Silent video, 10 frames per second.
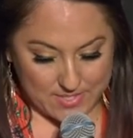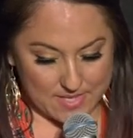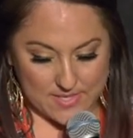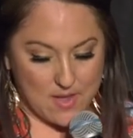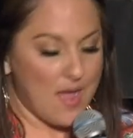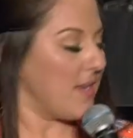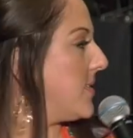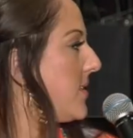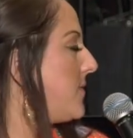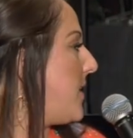And I want to say this
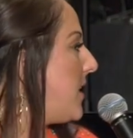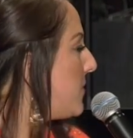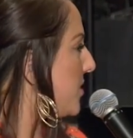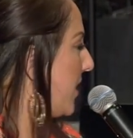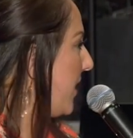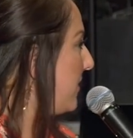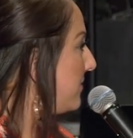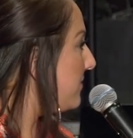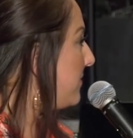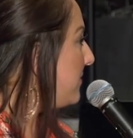God isn't this vending
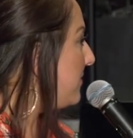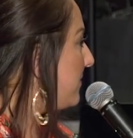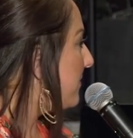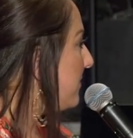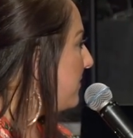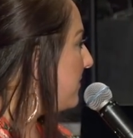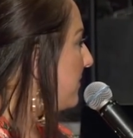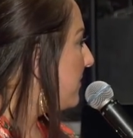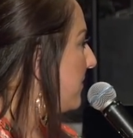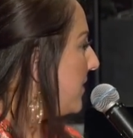machine.
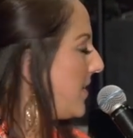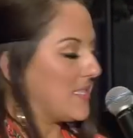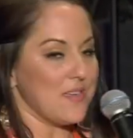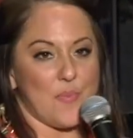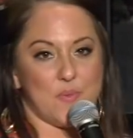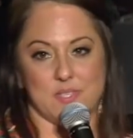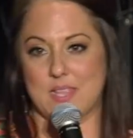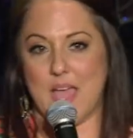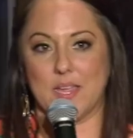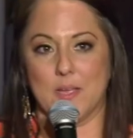He's not
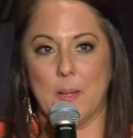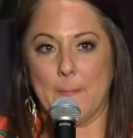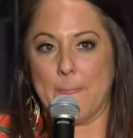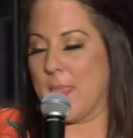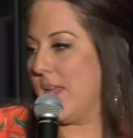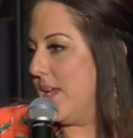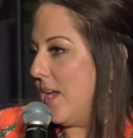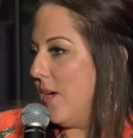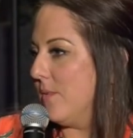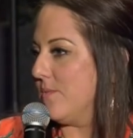this, like,
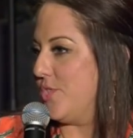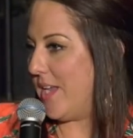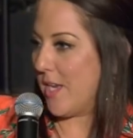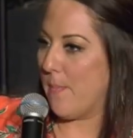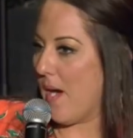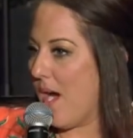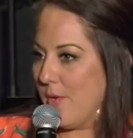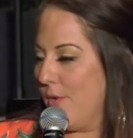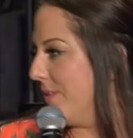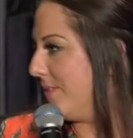you know, genie in a
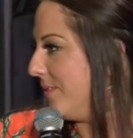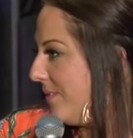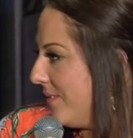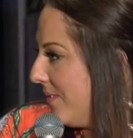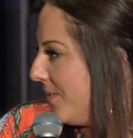bottle.